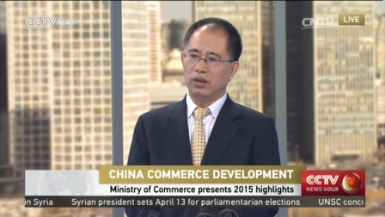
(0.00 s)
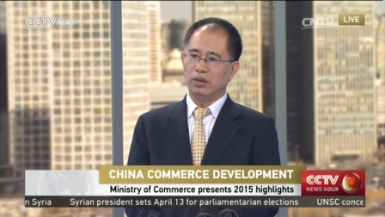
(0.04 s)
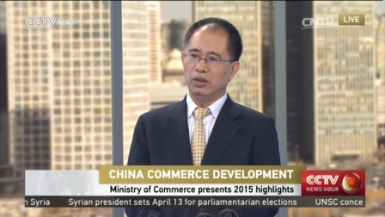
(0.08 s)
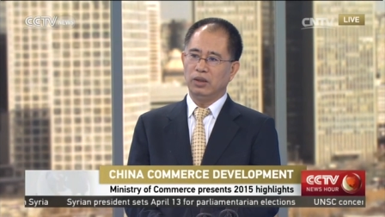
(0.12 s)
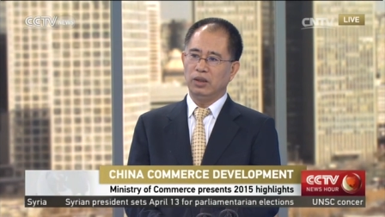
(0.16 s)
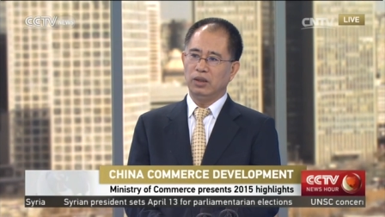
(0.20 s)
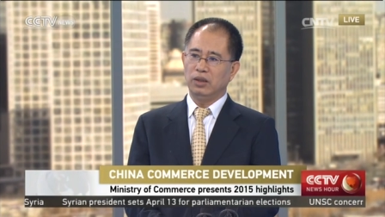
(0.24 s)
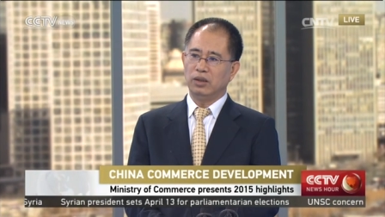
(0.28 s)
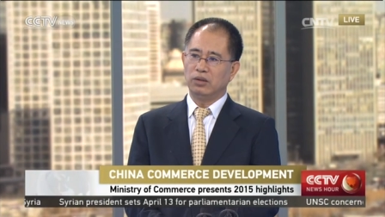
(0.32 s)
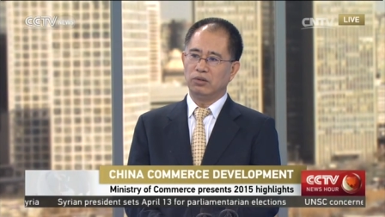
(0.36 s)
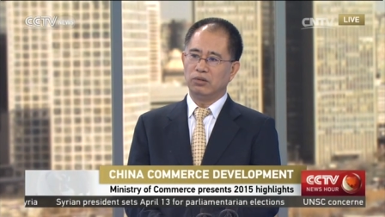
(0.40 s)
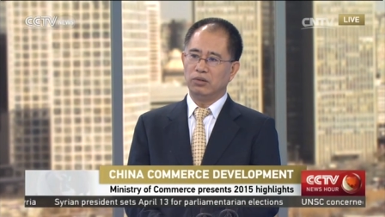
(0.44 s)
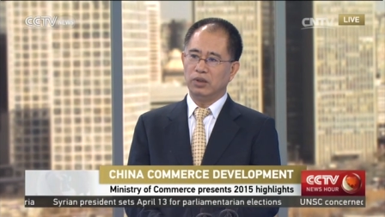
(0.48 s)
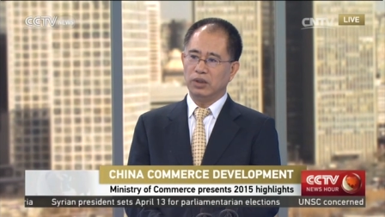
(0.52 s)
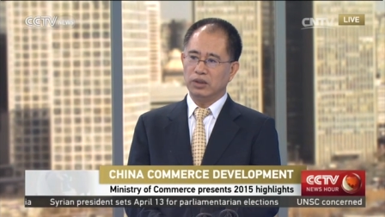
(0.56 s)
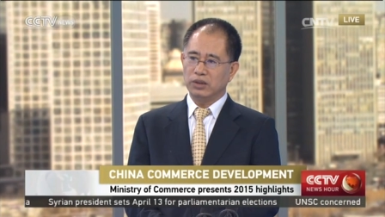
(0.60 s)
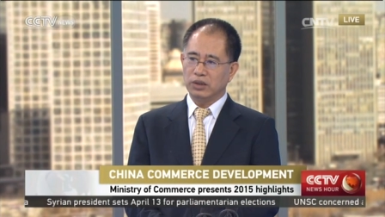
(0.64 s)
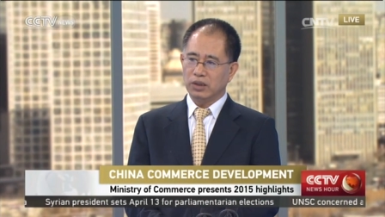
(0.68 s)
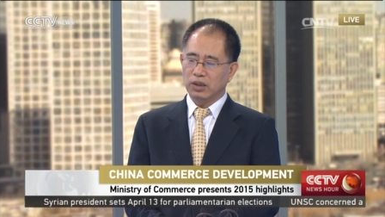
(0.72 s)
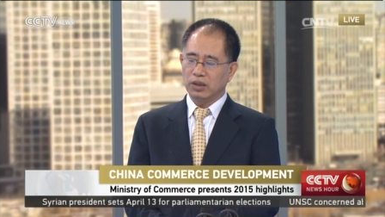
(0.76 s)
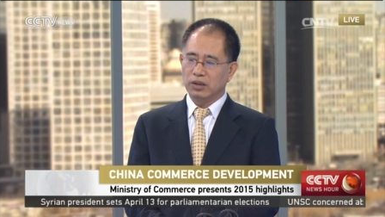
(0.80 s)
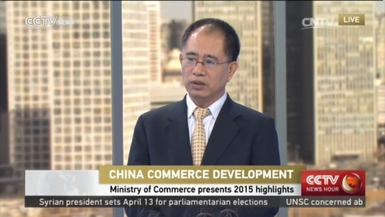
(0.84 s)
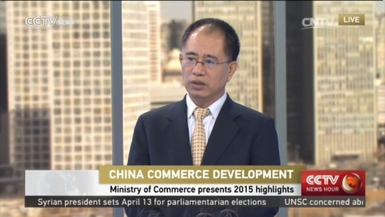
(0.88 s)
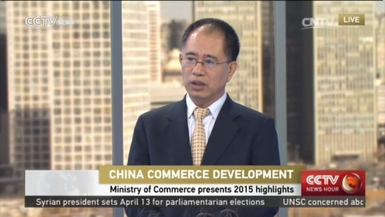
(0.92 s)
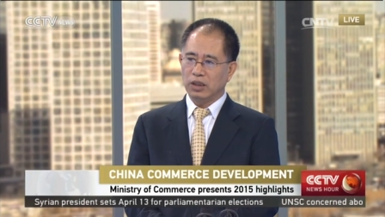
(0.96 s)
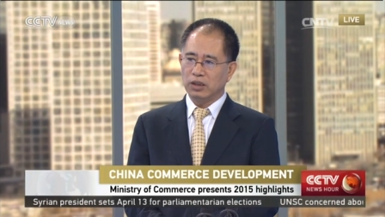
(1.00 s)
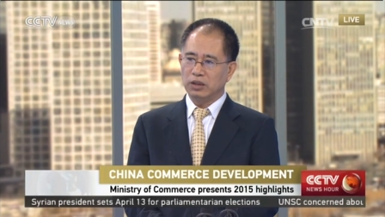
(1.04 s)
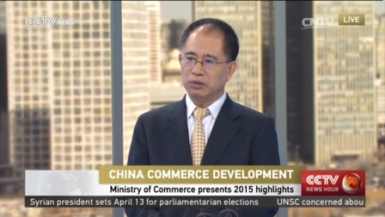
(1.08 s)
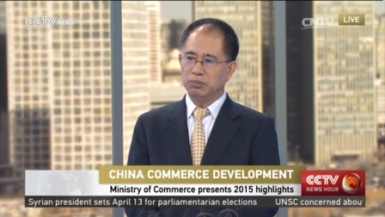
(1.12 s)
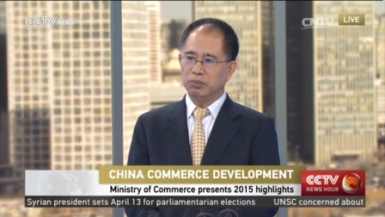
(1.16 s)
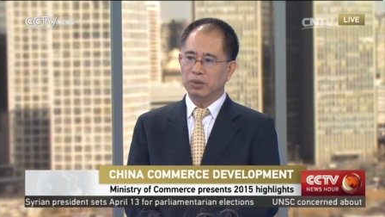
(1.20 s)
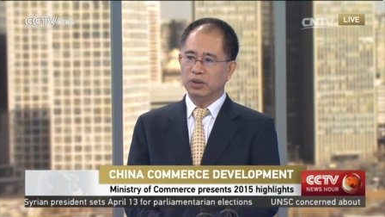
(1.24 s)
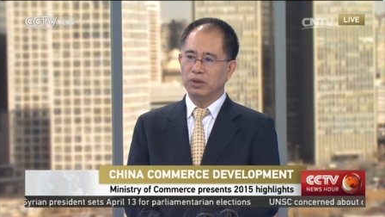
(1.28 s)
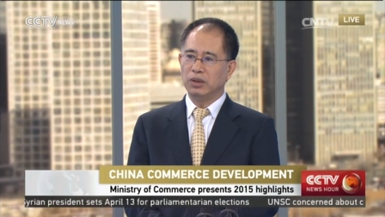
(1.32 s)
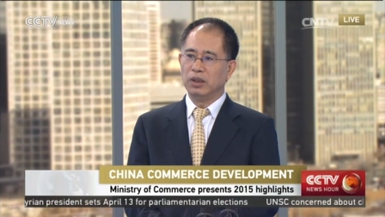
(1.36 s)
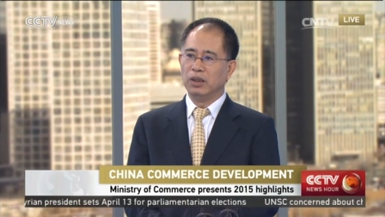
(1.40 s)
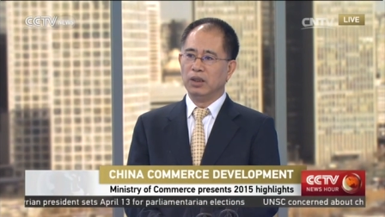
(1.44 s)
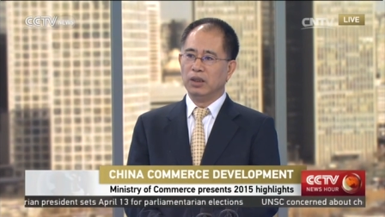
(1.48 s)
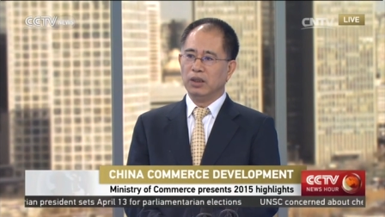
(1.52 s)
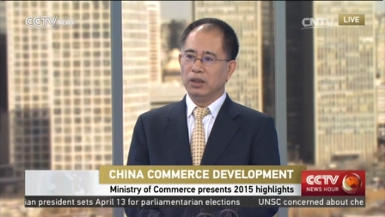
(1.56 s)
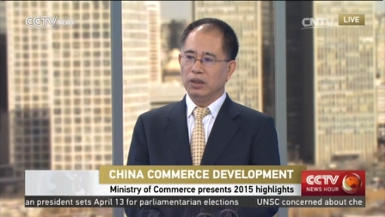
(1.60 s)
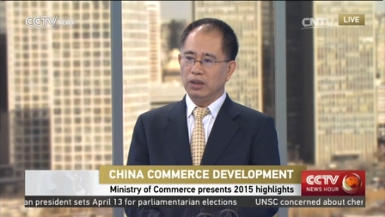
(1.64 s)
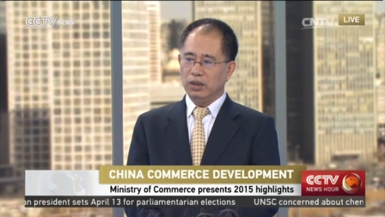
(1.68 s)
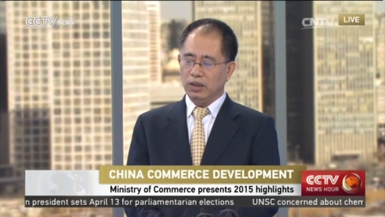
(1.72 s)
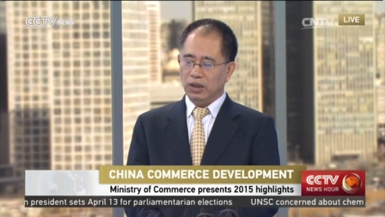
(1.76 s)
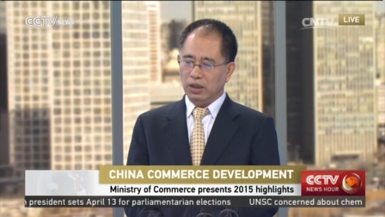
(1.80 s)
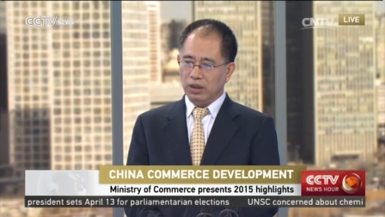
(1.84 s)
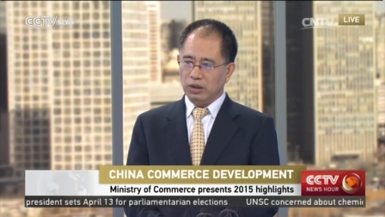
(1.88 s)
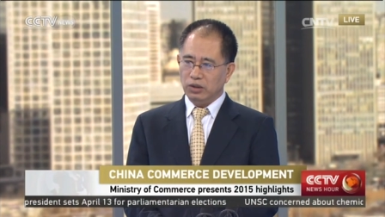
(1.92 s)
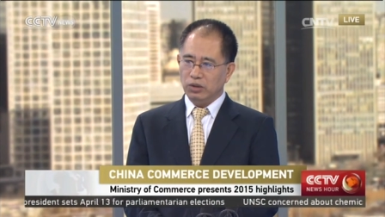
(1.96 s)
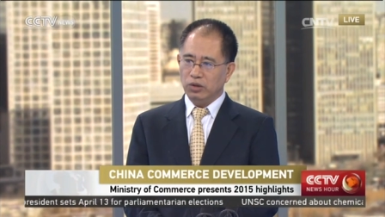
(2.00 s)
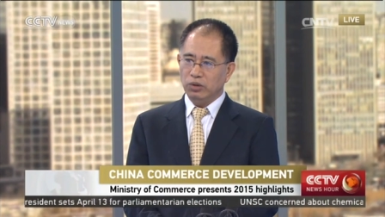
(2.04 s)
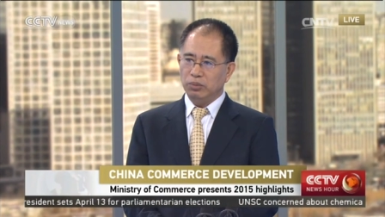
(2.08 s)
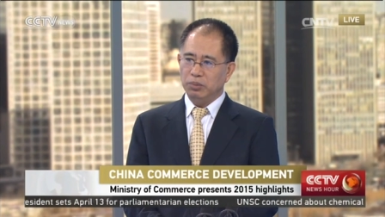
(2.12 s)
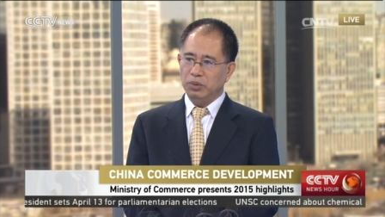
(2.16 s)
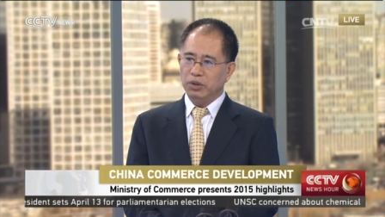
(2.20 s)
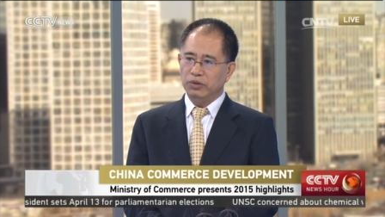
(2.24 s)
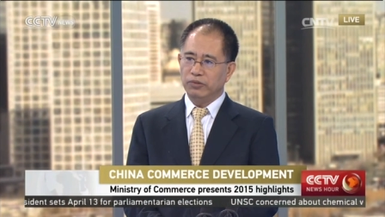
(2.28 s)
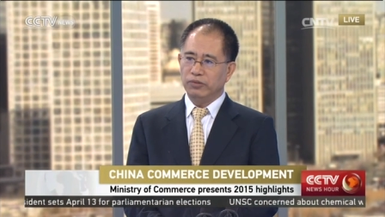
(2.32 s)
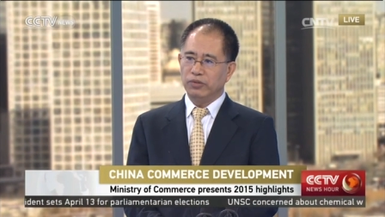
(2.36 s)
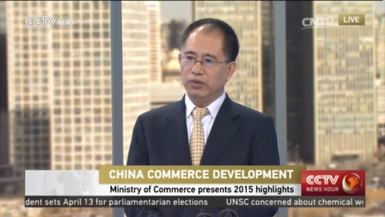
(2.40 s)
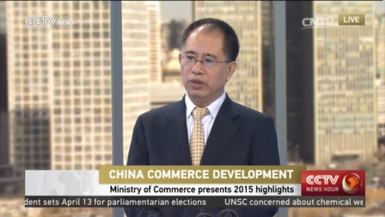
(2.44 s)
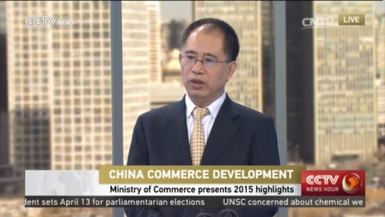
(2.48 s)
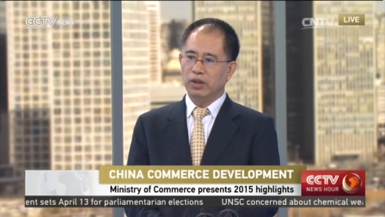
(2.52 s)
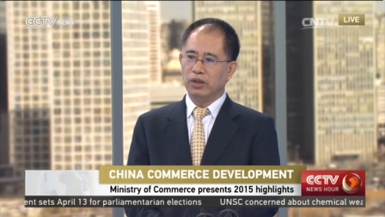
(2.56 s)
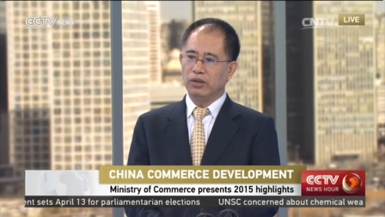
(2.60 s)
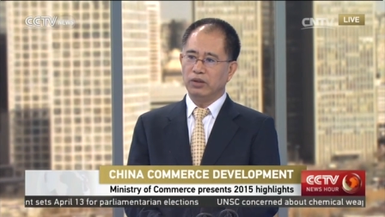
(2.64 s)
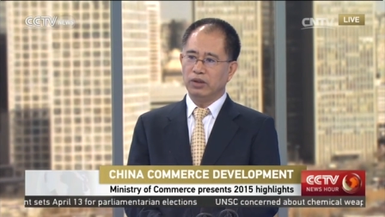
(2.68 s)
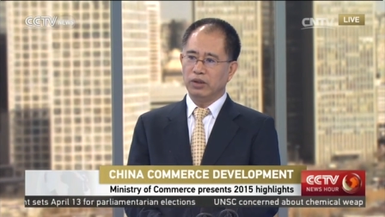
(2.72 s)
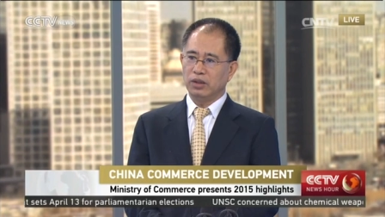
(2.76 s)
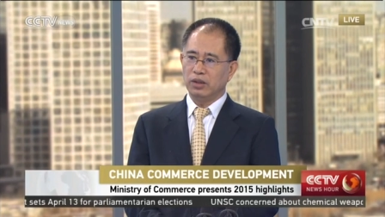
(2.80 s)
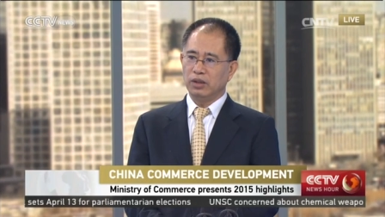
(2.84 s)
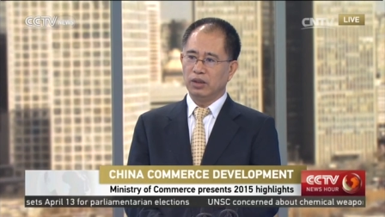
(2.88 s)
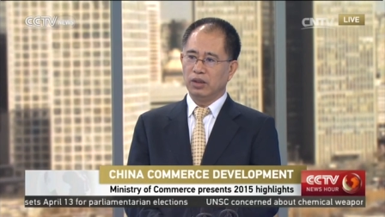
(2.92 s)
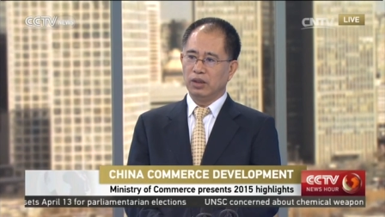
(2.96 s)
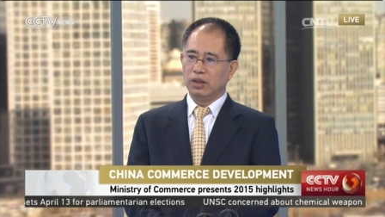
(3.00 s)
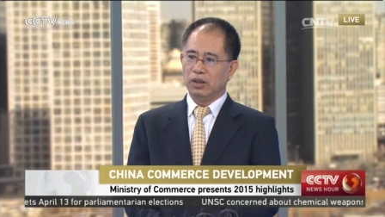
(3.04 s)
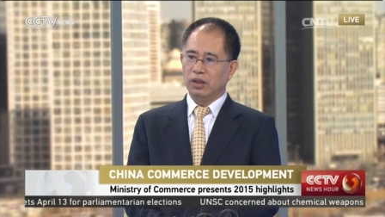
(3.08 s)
the risk assessment need to be further